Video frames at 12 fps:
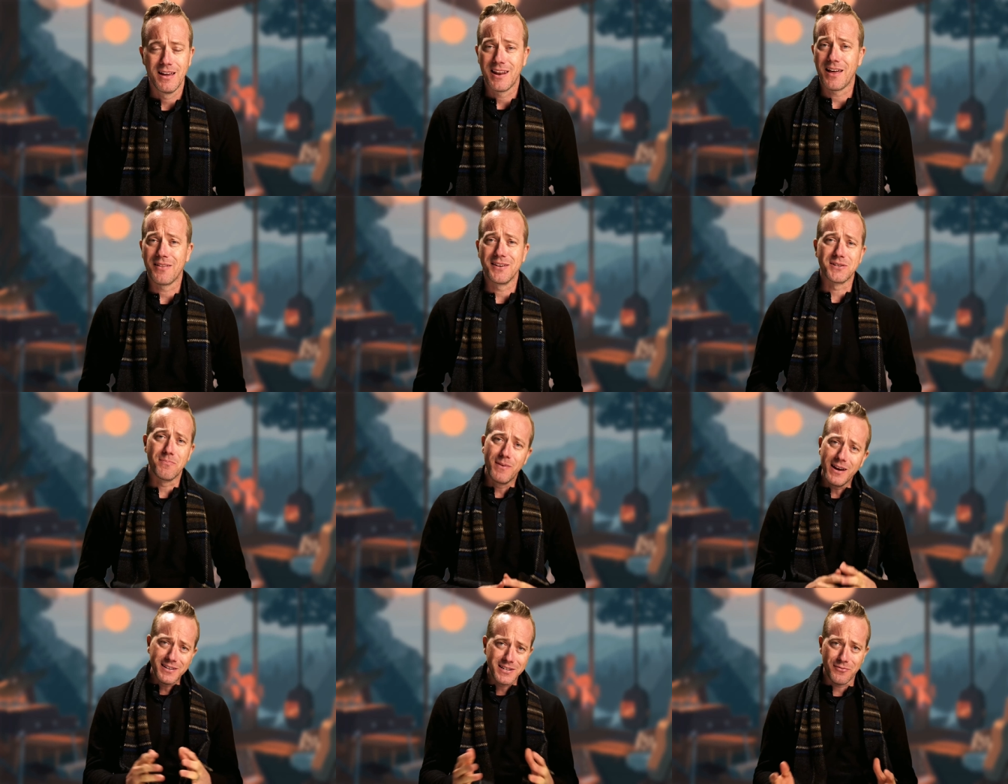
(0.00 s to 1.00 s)
Now, there's a
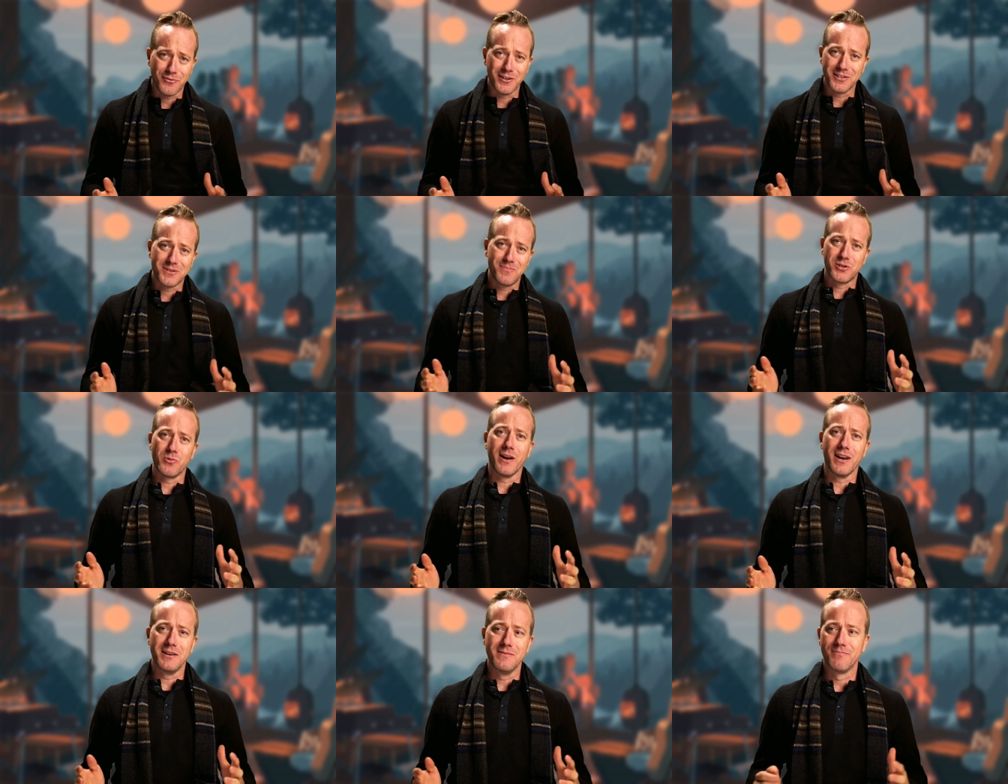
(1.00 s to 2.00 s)
big difference
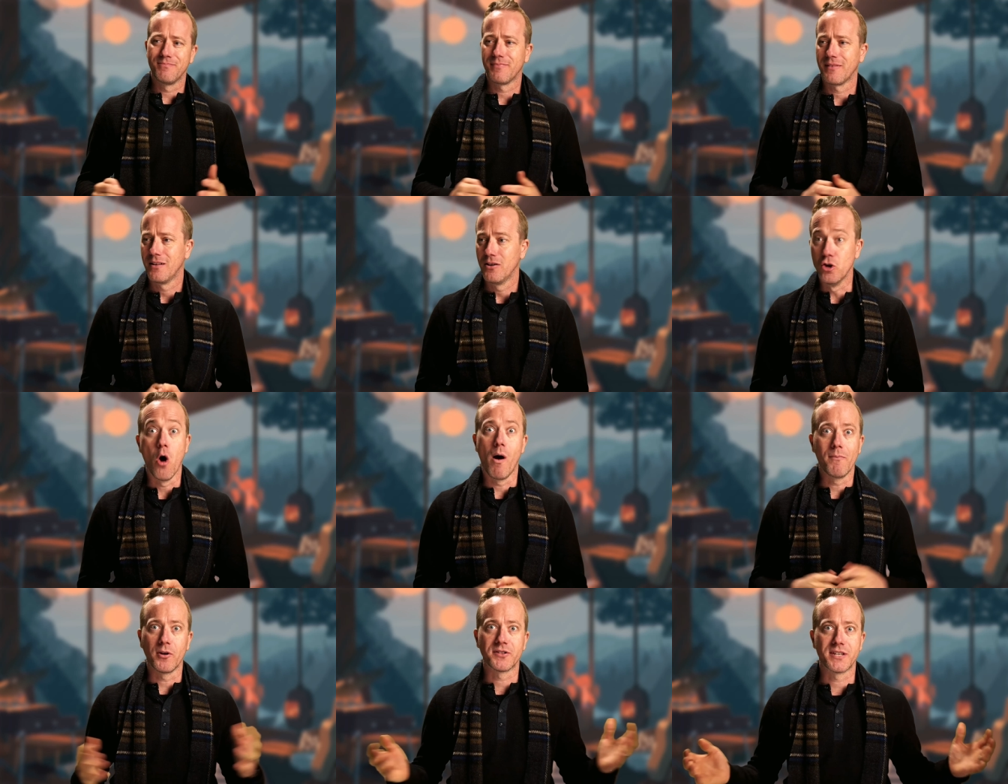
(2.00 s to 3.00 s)
between, no,
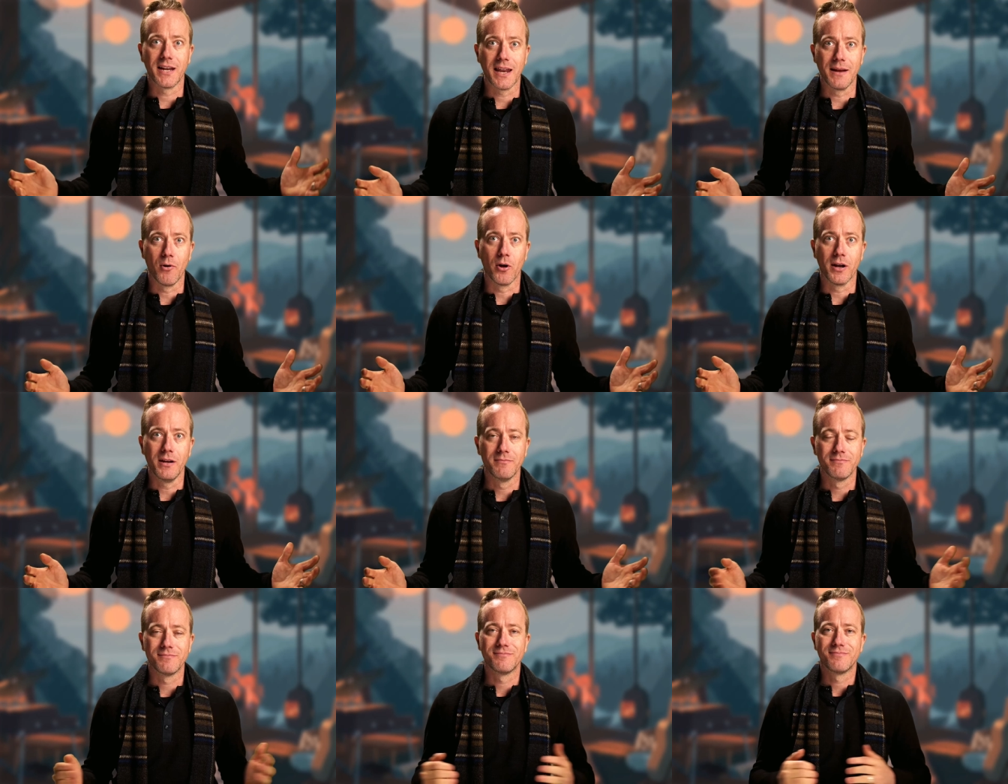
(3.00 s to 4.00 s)
I'm not seeing anybody,
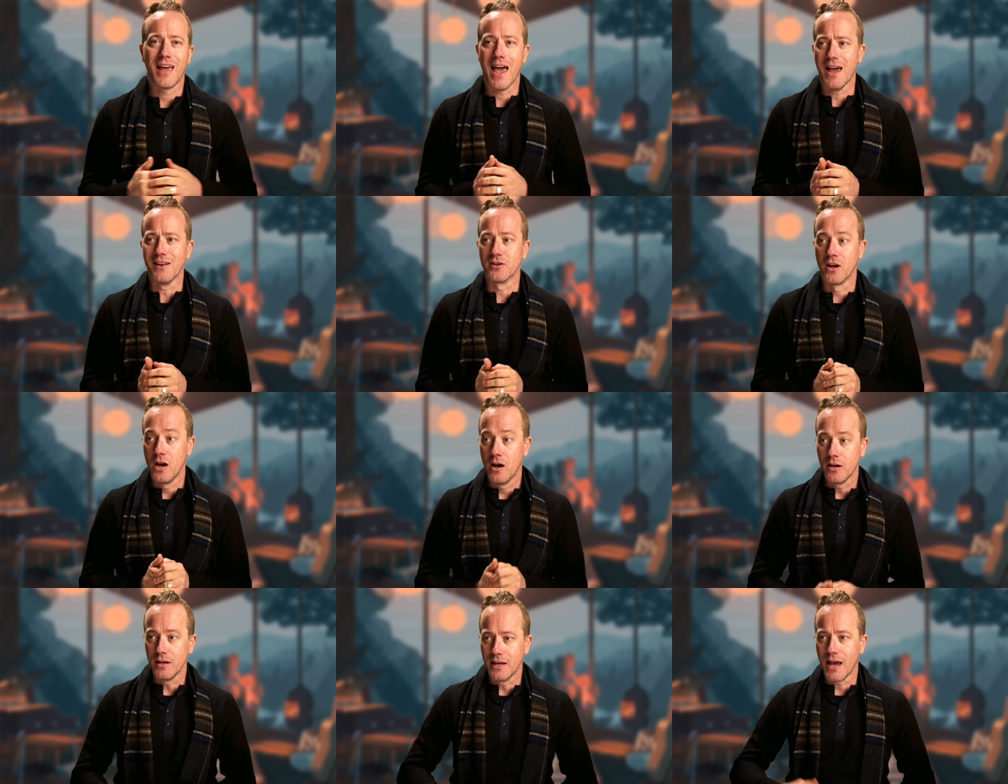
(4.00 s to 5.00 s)
and
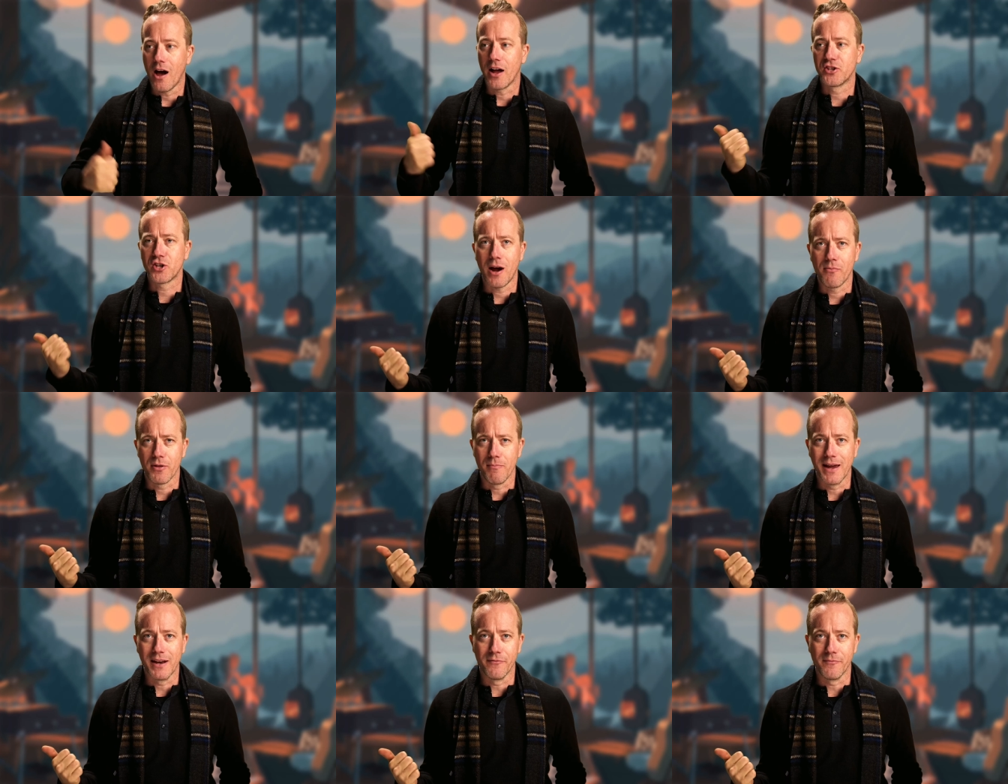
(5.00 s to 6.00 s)
yeah, I chat with a
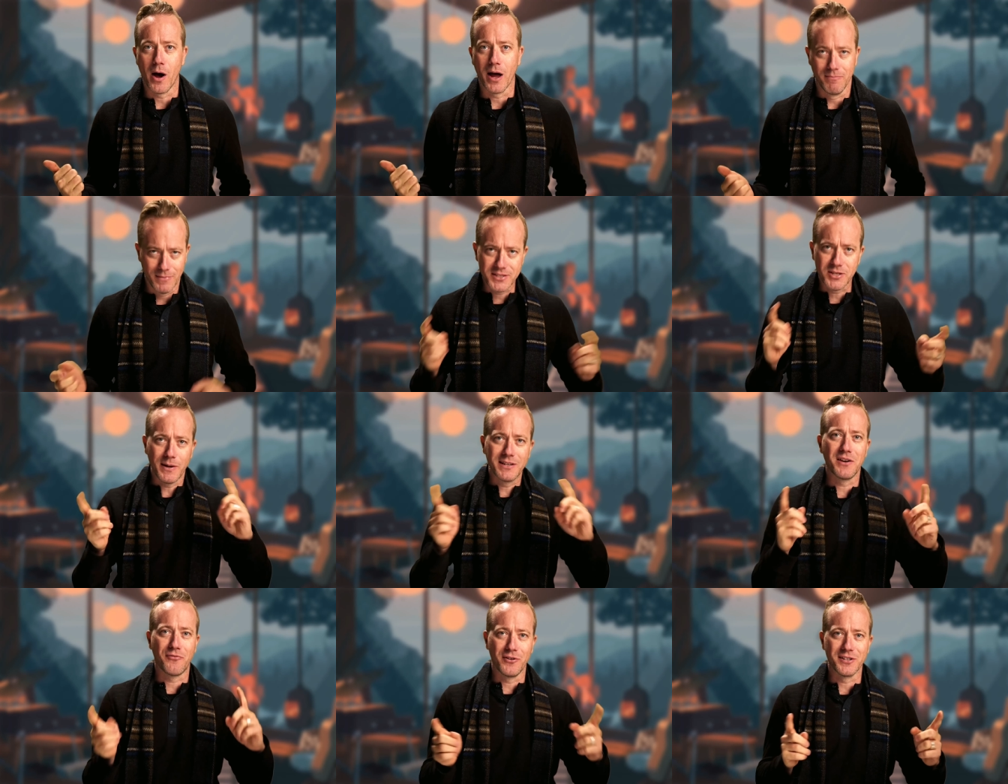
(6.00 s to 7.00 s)
mate of mine. There's a big
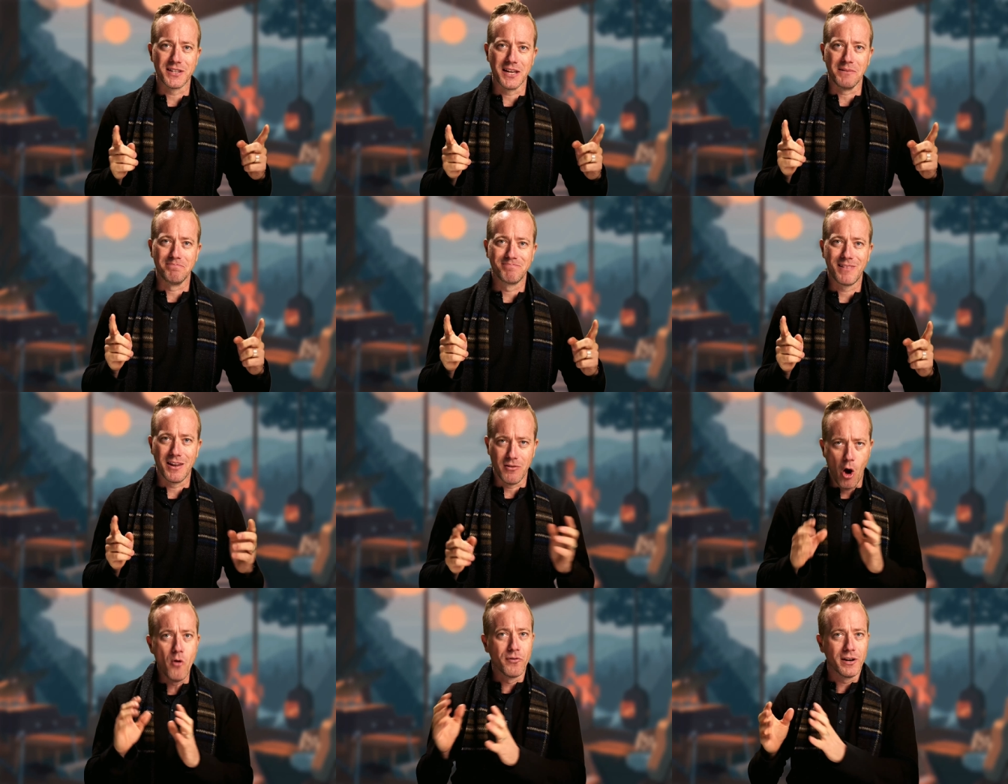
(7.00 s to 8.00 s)
difference there, and
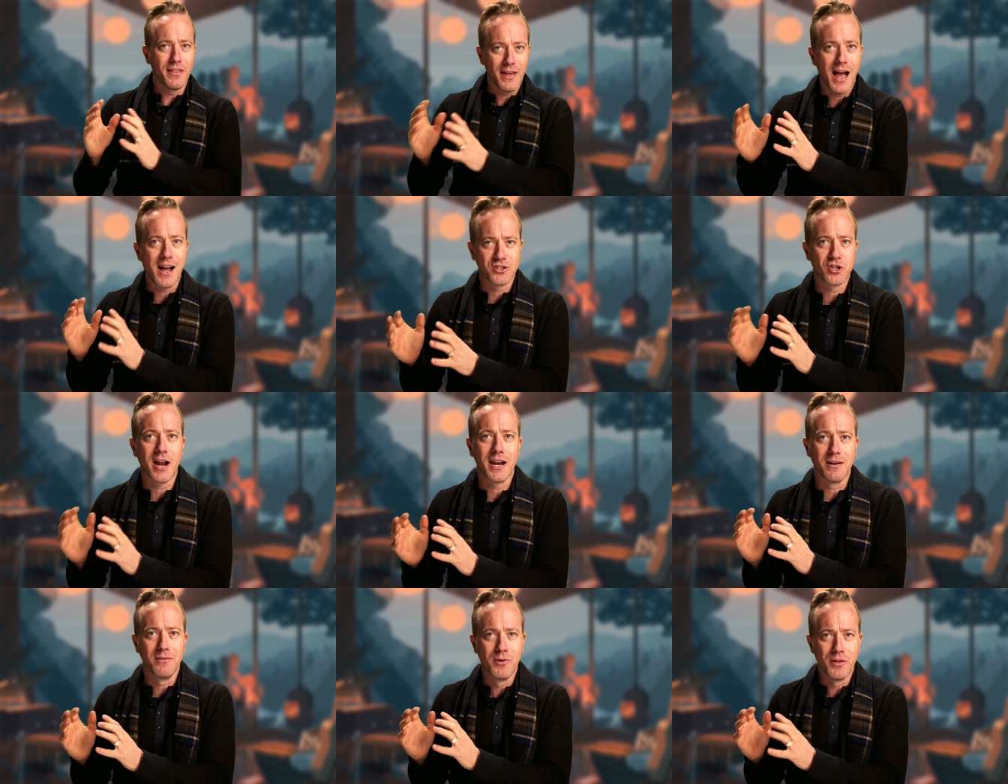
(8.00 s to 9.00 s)
hopefully they are
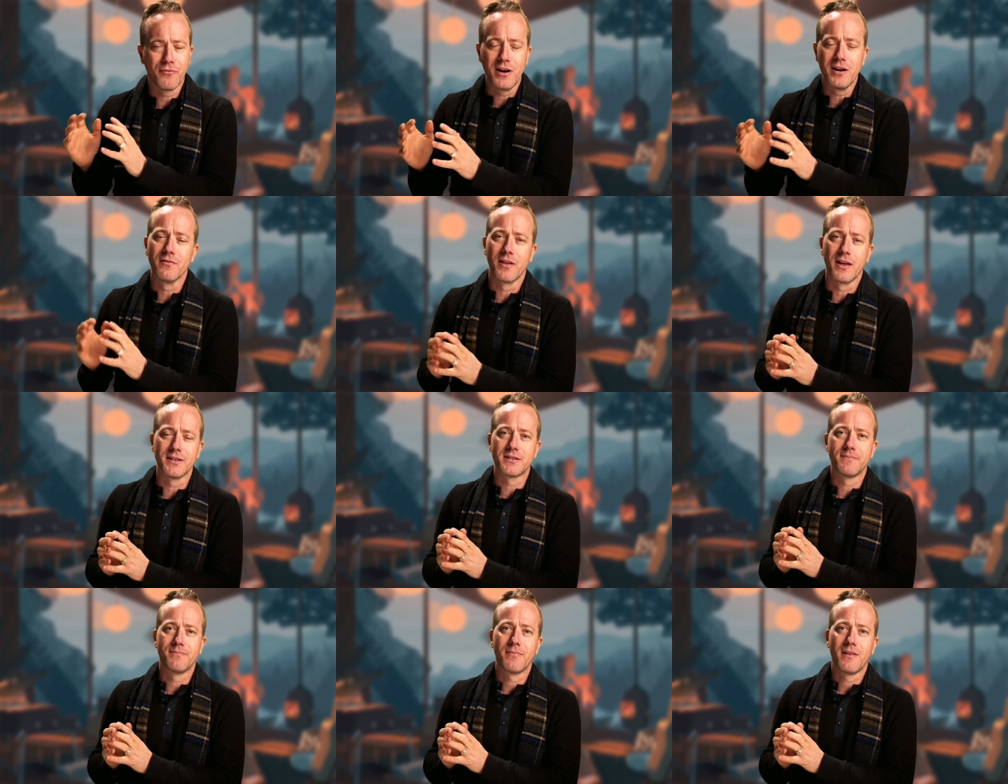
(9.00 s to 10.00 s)
chatting with a friend of theirs.